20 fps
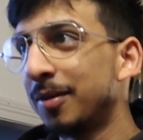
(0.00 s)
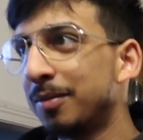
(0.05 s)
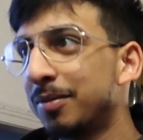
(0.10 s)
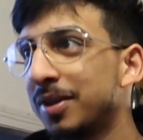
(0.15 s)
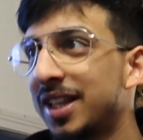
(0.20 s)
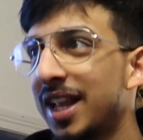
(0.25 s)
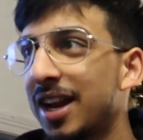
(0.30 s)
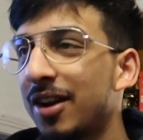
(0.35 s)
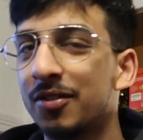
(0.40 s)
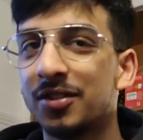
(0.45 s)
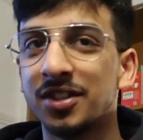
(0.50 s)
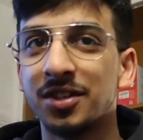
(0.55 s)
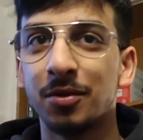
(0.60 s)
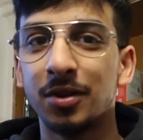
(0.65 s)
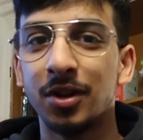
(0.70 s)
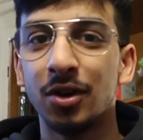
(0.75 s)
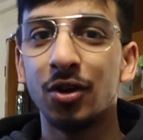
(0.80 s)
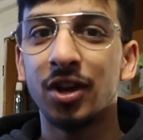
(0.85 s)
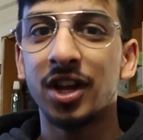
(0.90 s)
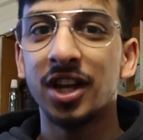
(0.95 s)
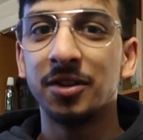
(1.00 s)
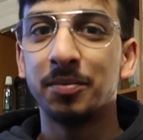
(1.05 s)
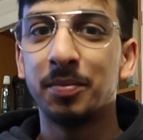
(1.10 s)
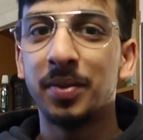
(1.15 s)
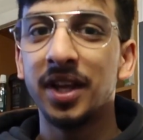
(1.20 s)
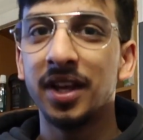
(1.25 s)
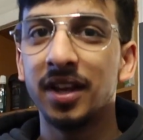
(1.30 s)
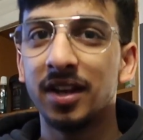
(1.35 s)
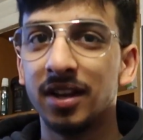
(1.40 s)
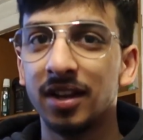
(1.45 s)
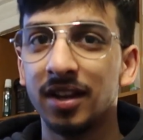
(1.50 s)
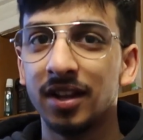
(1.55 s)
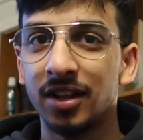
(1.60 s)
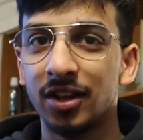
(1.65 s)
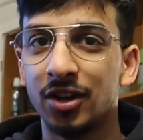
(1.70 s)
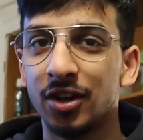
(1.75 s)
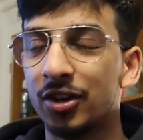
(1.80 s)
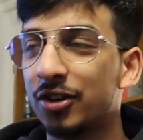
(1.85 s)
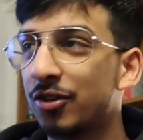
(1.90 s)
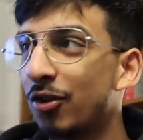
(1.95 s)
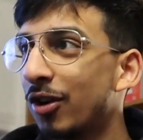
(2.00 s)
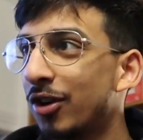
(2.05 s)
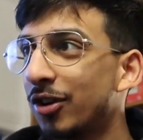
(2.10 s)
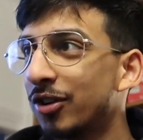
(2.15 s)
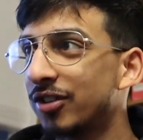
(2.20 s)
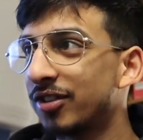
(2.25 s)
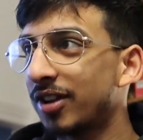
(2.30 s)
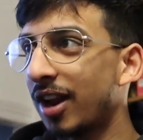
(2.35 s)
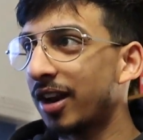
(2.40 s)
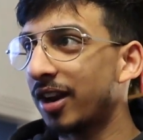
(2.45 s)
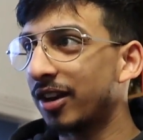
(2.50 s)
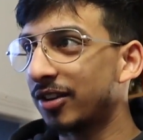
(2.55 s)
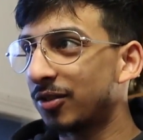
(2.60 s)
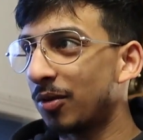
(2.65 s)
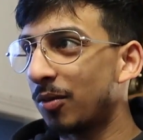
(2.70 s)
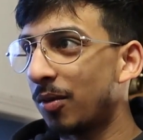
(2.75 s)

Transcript: But then obviously when you look at his beard, you can totally understand.